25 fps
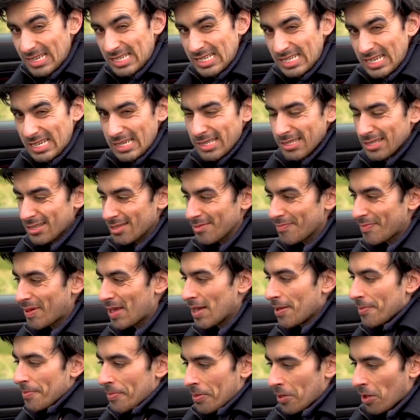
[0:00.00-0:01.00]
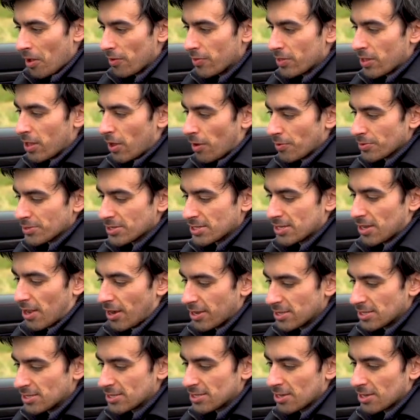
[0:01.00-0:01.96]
little bit on the old side.